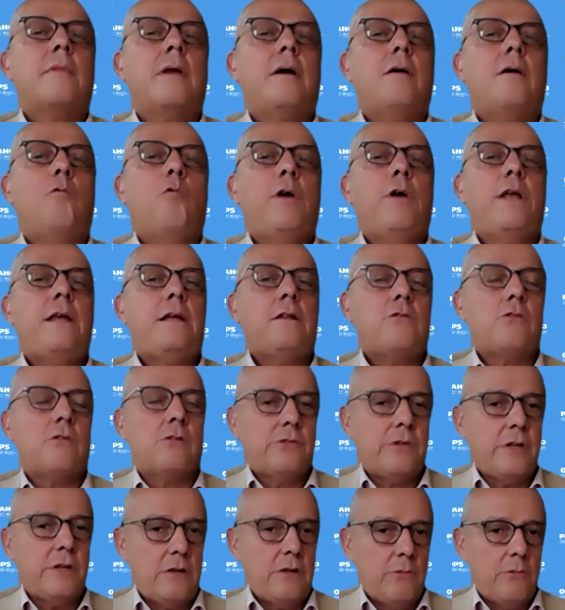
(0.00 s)
We need to
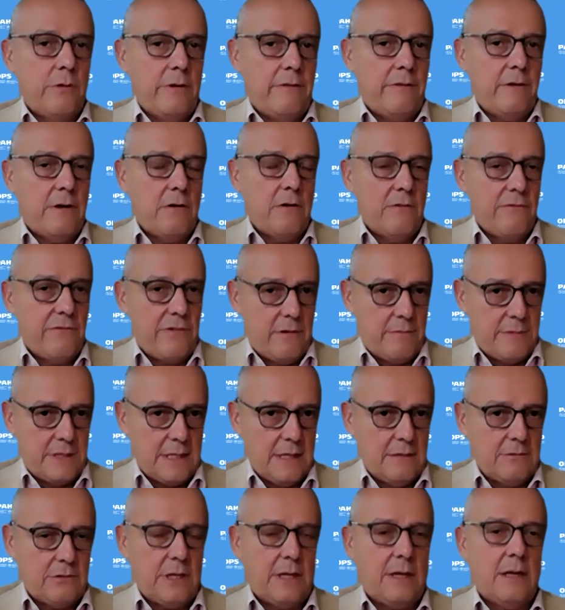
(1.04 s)
continue with the
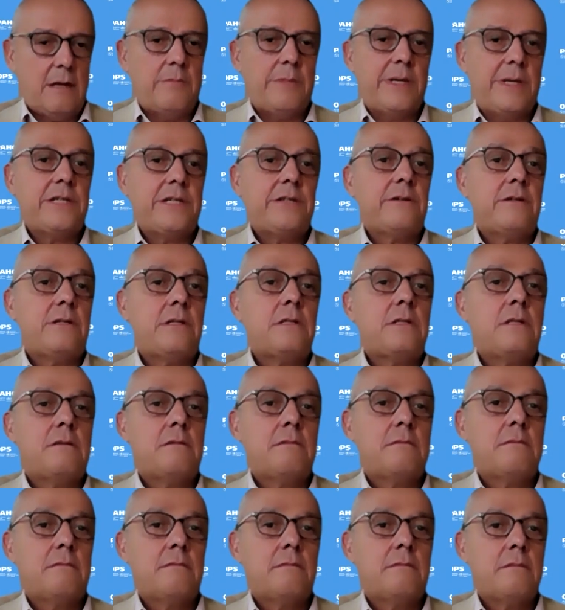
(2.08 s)
non-pharmaceutical measures.
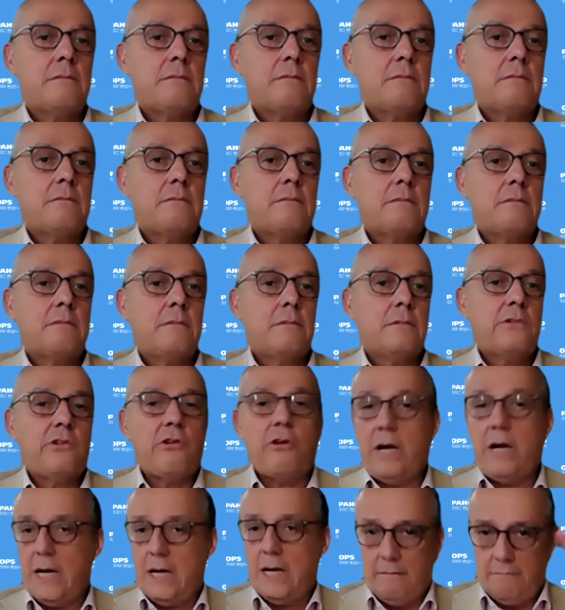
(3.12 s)

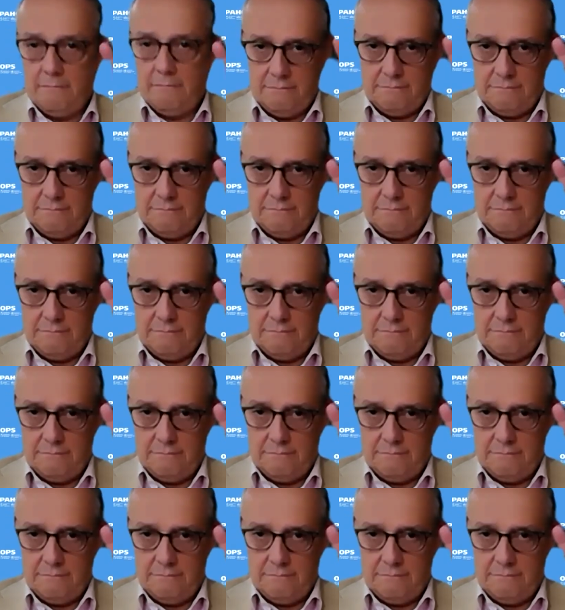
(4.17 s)
Three.